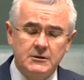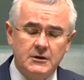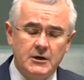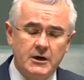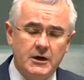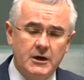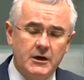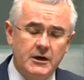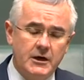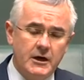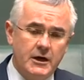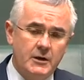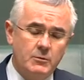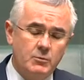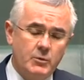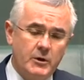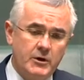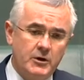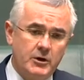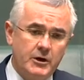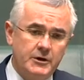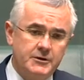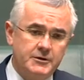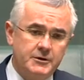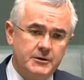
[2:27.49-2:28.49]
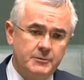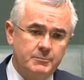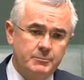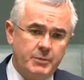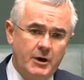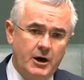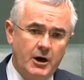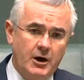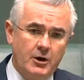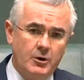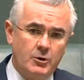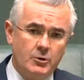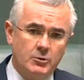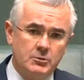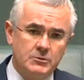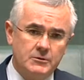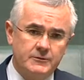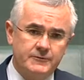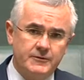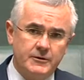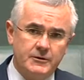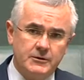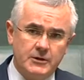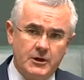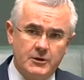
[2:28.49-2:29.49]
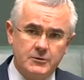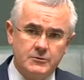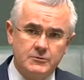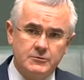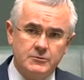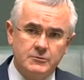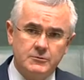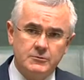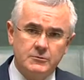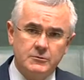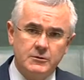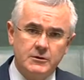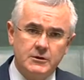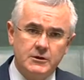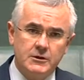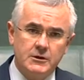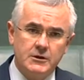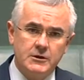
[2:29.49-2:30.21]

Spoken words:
and when I did a poll of the local